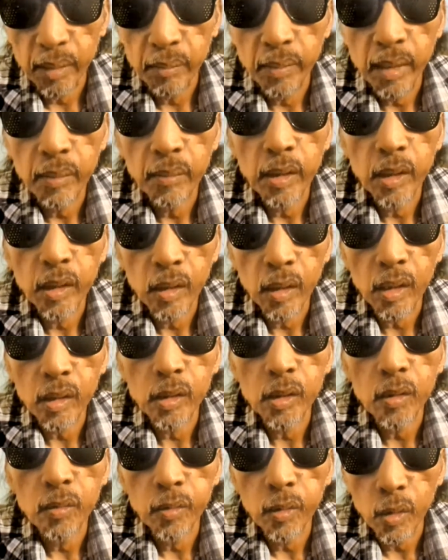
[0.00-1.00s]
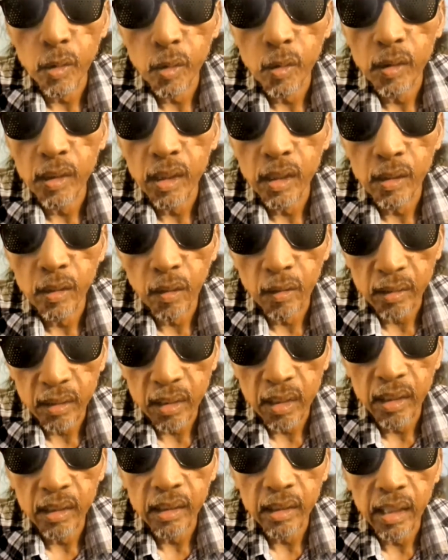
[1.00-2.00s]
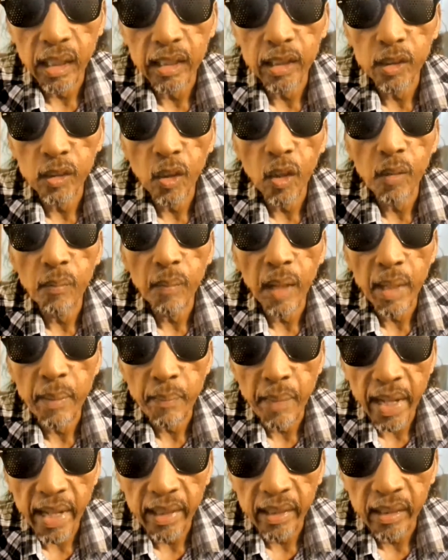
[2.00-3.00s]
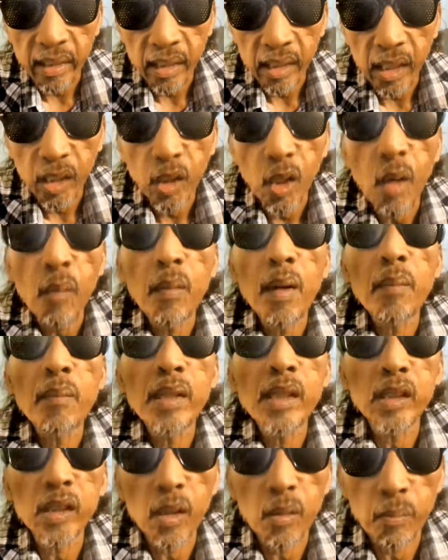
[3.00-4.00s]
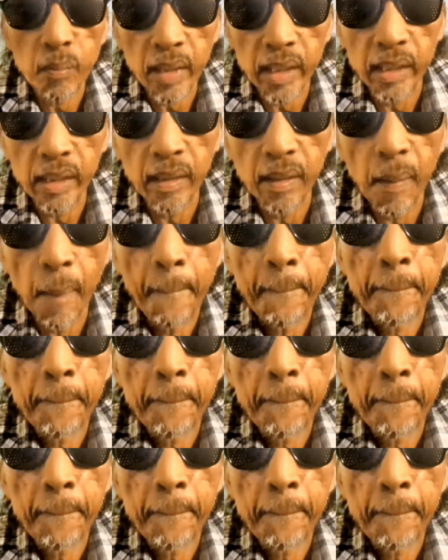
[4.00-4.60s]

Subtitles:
me because you follow the doctrines as taught by men, the commandments of men.